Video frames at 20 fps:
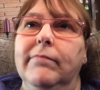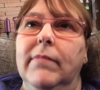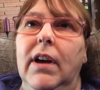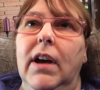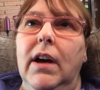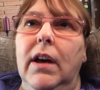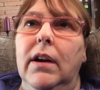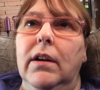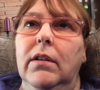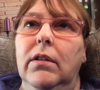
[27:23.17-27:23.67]

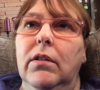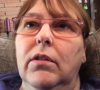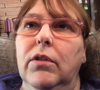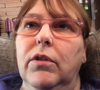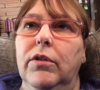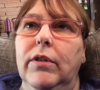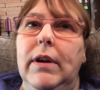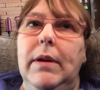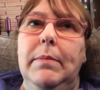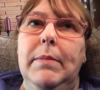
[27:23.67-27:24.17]
I don't know,
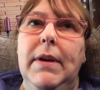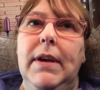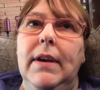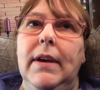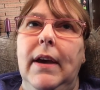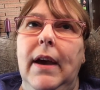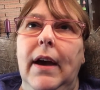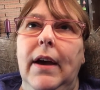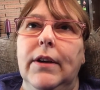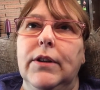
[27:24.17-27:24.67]
green bean
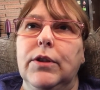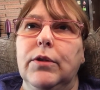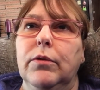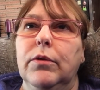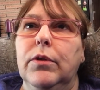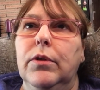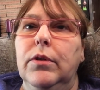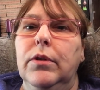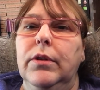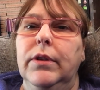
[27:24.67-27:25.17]

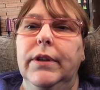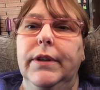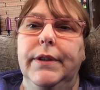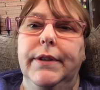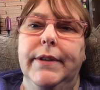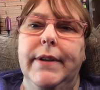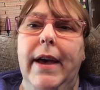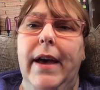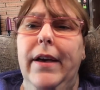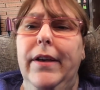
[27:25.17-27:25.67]
casserole, and a
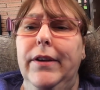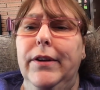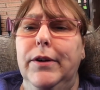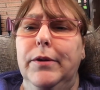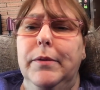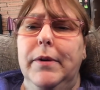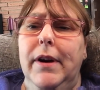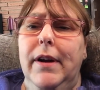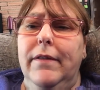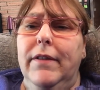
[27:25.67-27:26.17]
salad or
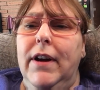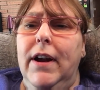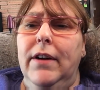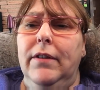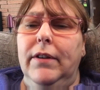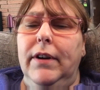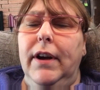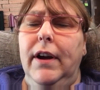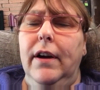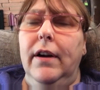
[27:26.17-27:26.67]
whatever. I
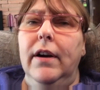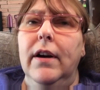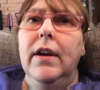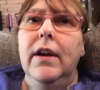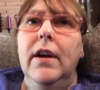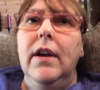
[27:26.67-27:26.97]
don't care.